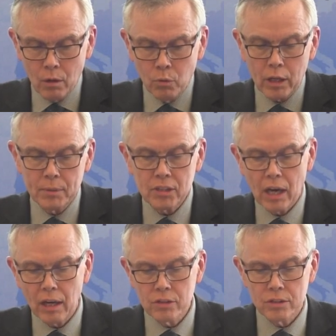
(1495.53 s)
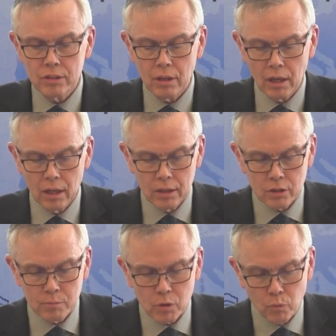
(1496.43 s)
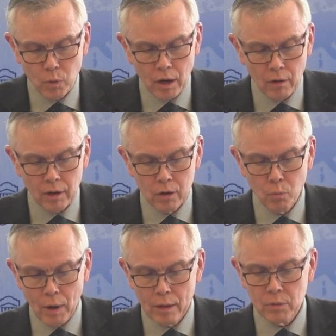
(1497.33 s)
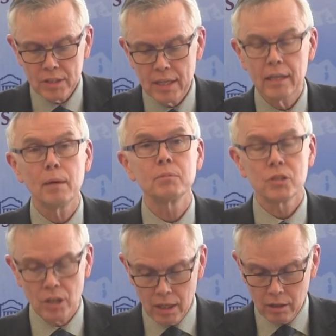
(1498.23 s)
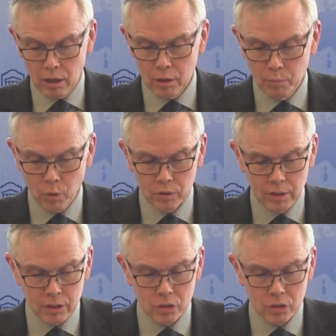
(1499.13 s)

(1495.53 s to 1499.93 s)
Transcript: We're going to be challenged uh, in terms of where and when we stand up to China on important